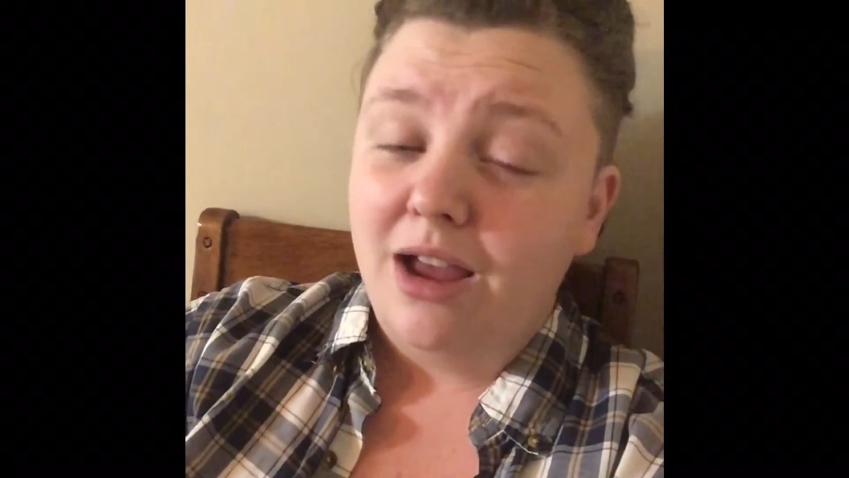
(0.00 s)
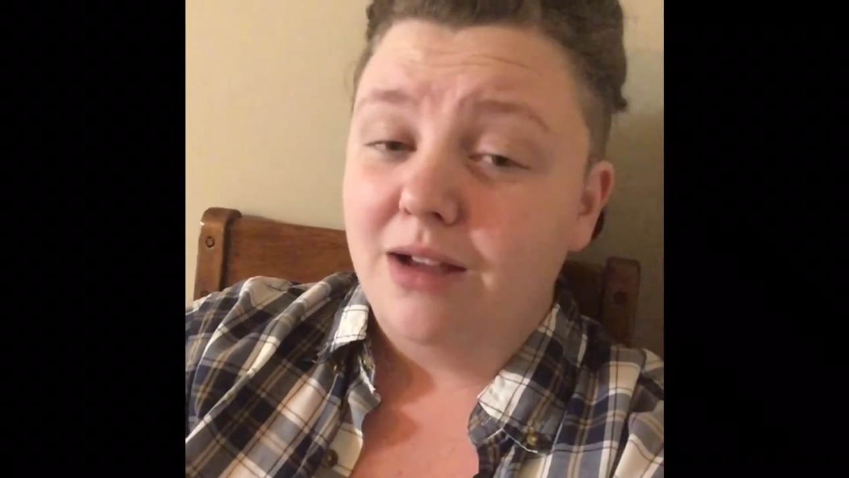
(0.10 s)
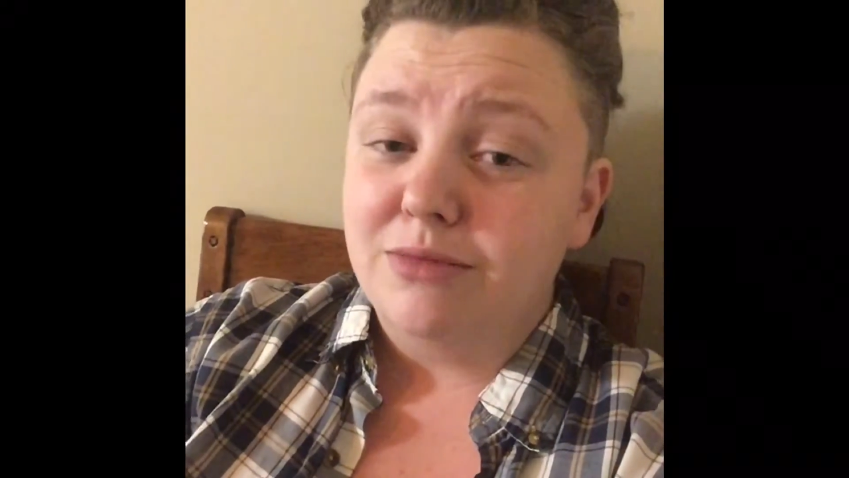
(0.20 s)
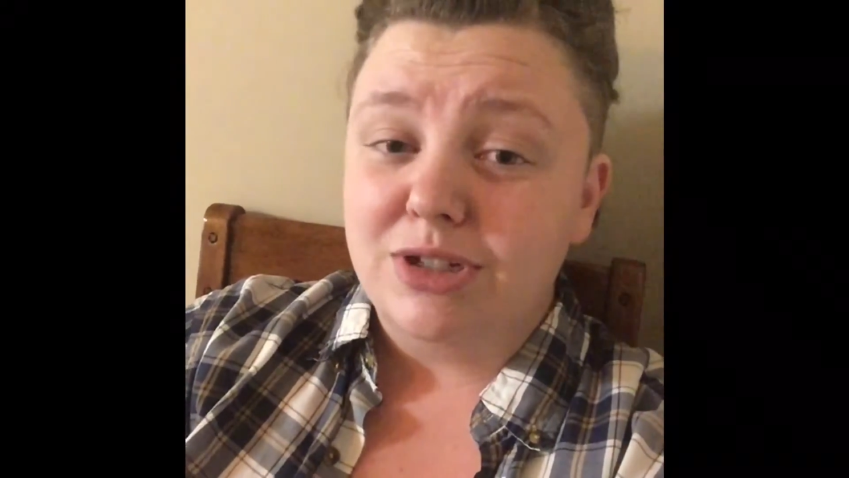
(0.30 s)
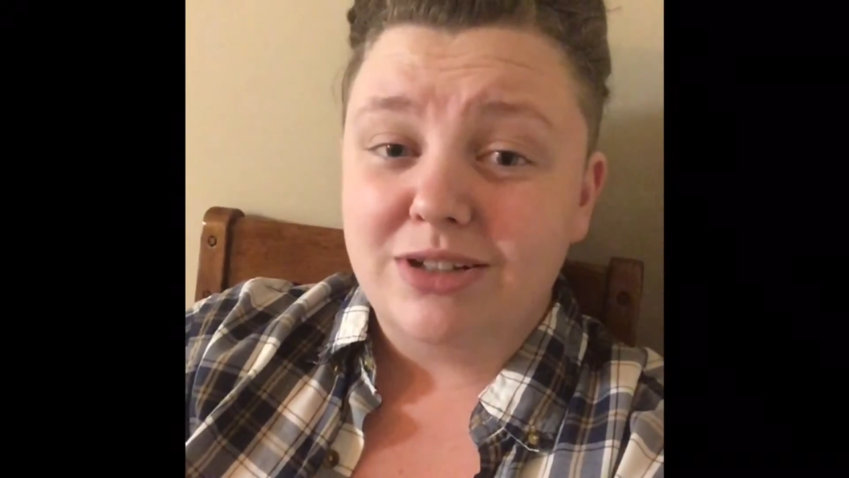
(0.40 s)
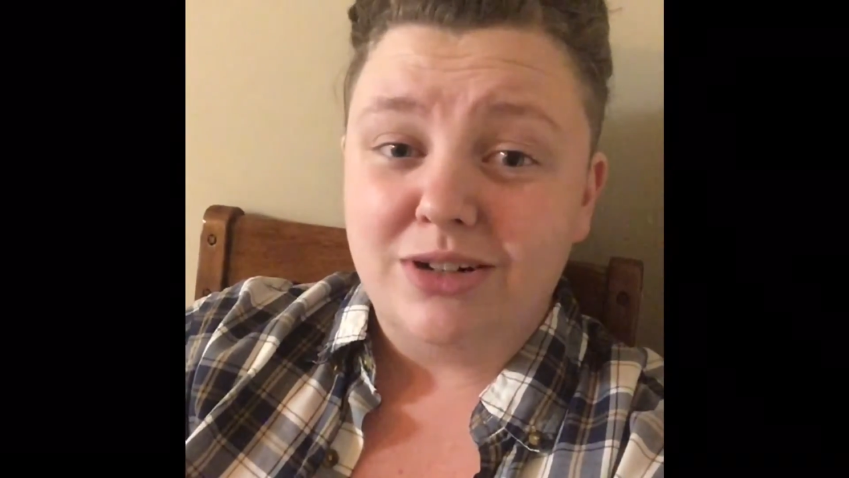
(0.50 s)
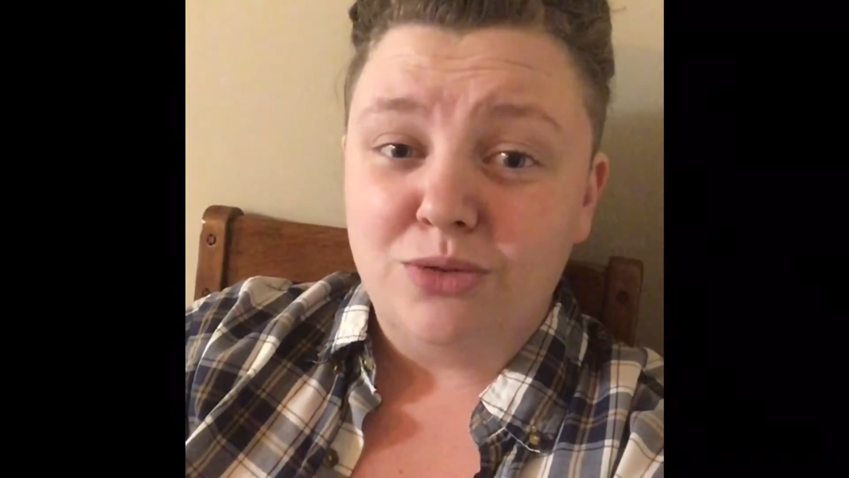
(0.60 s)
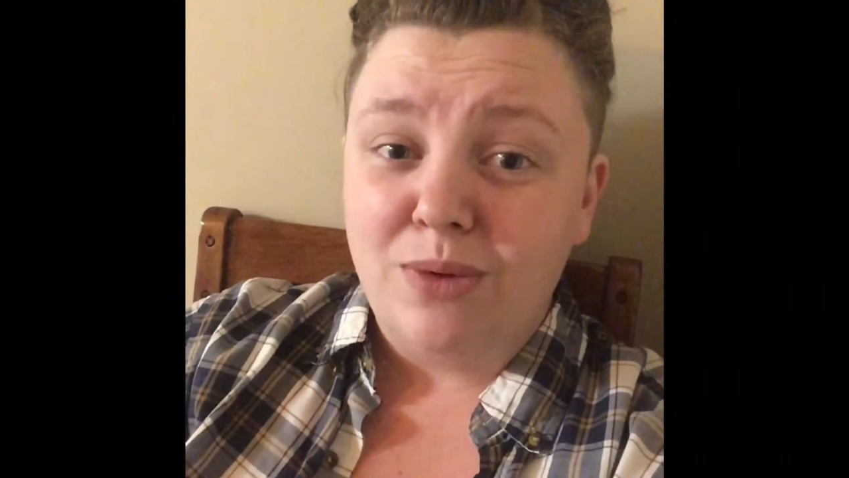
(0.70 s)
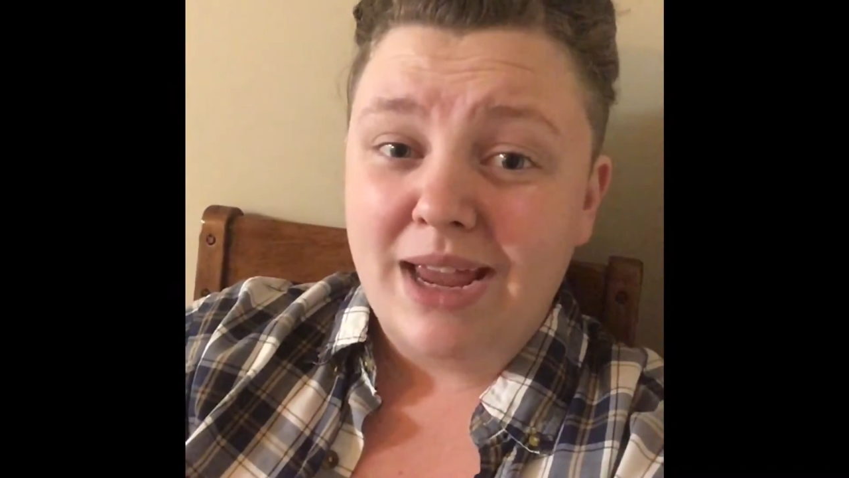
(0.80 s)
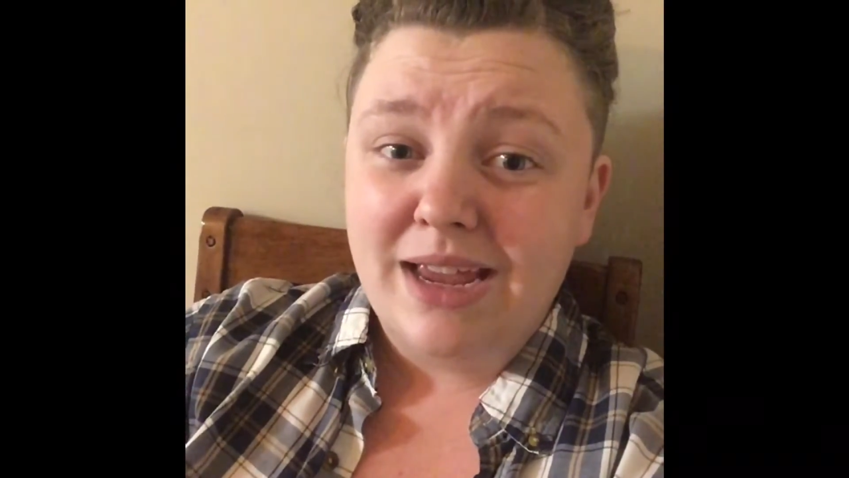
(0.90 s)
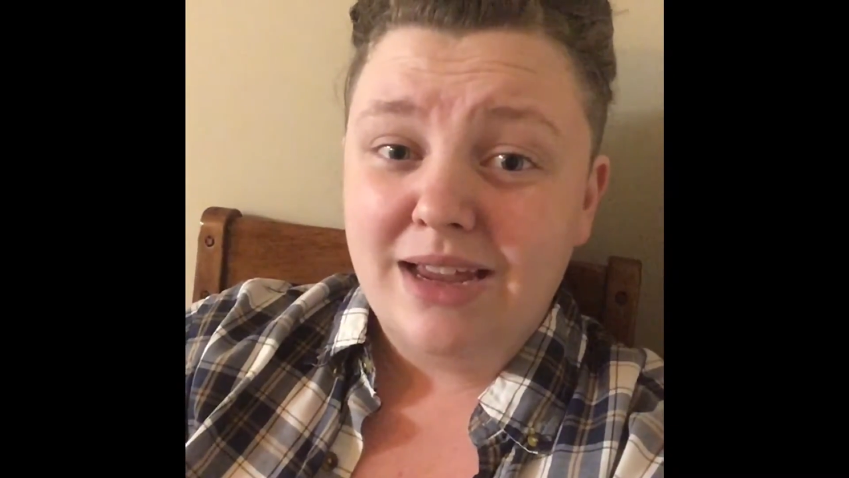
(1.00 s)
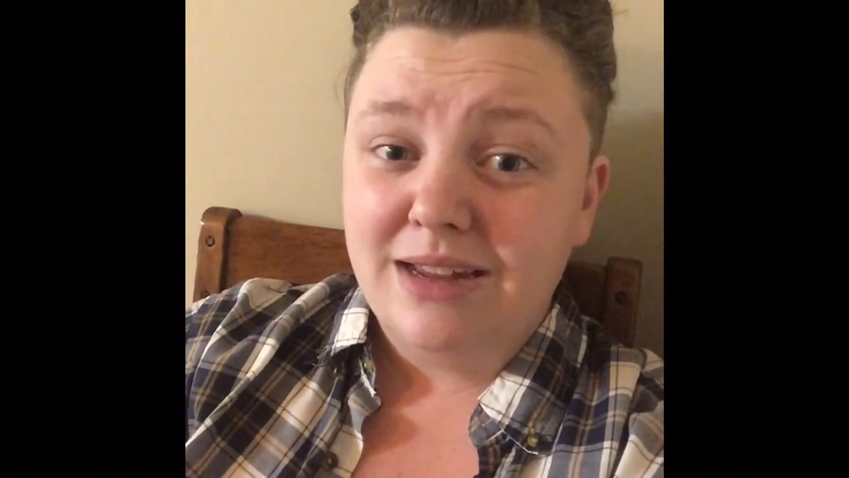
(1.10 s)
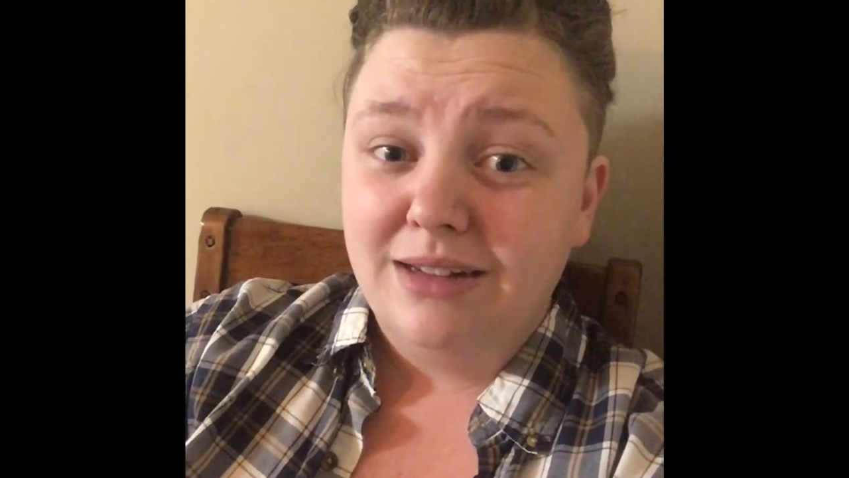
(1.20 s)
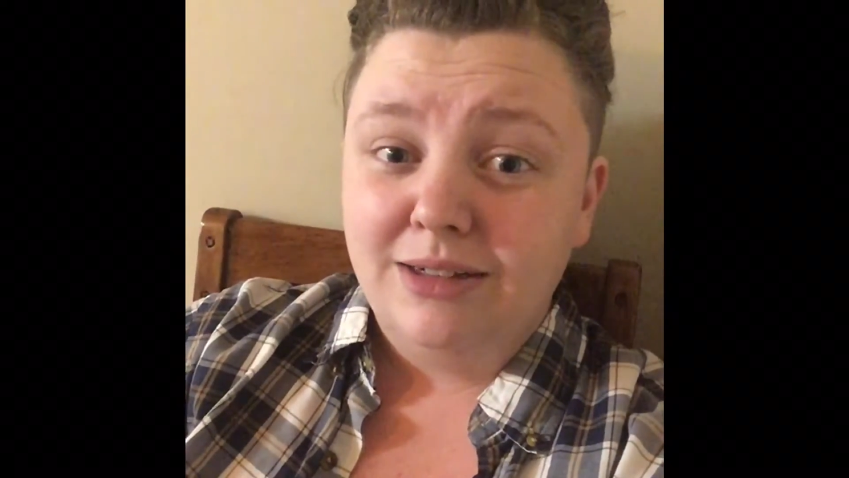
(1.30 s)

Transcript: I'm just gonna wait.